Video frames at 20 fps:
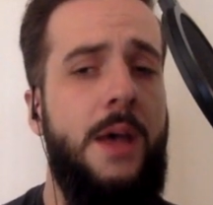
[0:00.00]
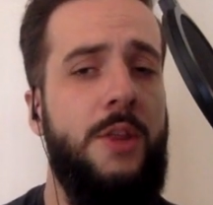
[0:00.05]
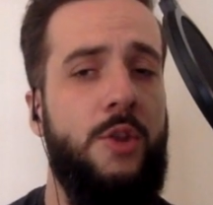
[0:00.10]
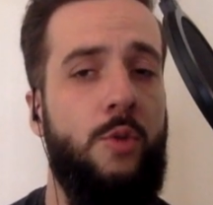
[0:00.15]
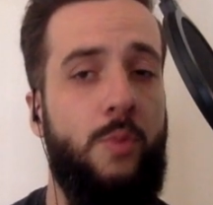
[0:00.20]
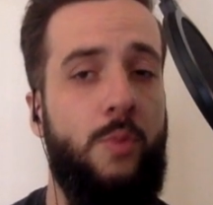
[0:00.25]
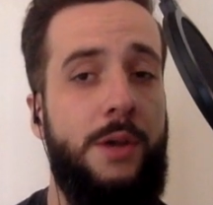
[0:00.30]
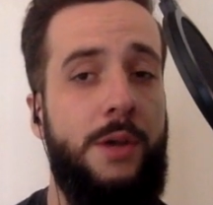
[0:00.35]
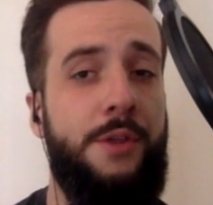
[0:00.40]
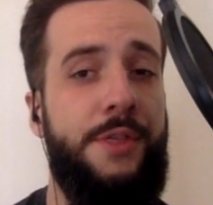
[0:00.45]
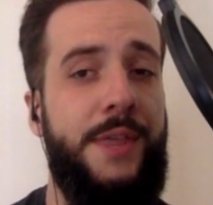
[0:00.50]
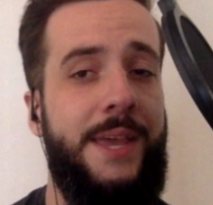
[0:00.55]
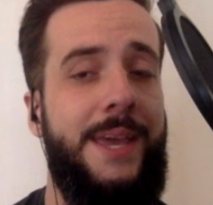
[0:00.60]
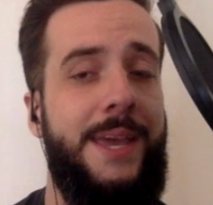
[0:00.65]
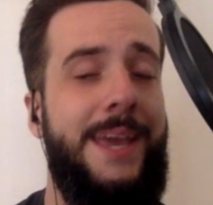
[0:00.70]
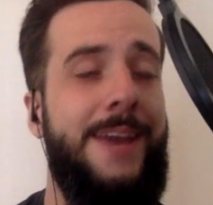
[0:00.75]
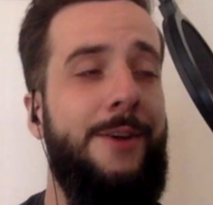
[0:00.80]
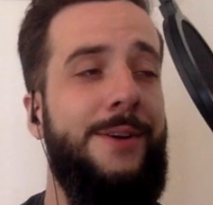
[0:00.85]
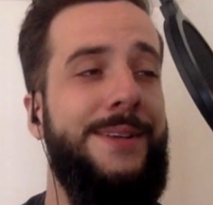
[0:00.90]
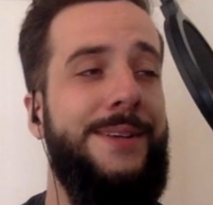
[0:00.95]
The real thing
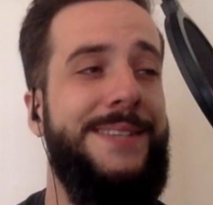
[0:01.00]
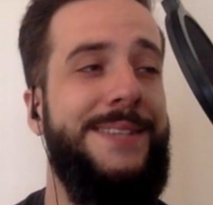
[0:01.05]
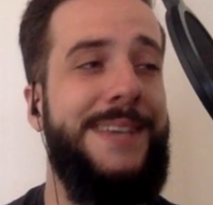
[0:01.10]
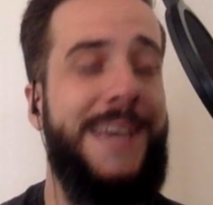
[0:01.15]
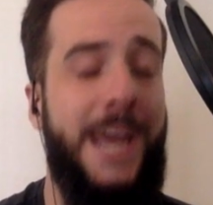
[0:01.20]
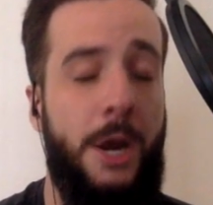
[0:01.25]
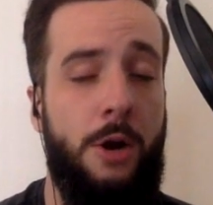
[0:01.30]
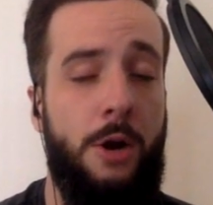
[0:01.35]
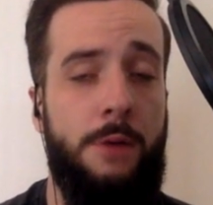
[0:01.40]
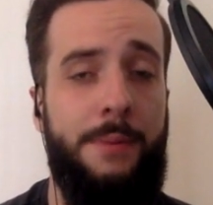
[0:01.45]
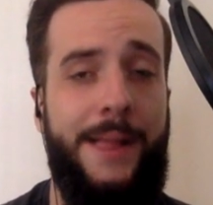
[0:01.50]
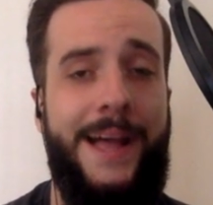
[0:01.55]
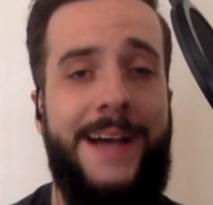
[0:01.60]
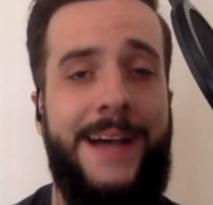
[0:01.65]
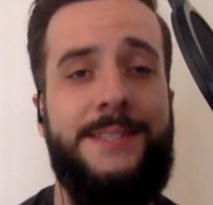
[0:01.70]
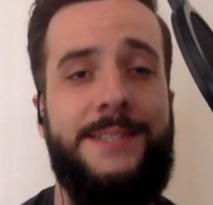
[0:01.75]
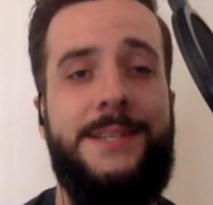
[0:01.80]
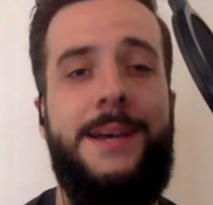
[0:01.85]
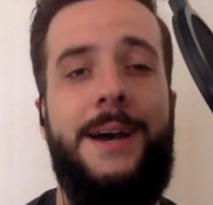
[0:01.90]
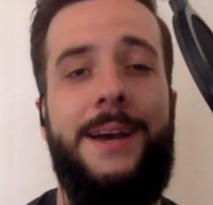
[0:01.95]
here is the
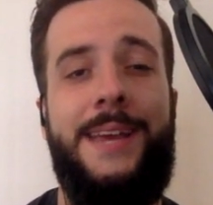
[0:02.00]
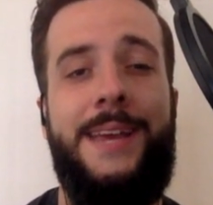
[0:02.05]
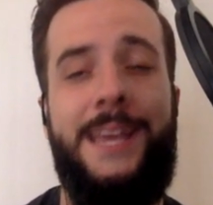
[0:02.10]
Carablast.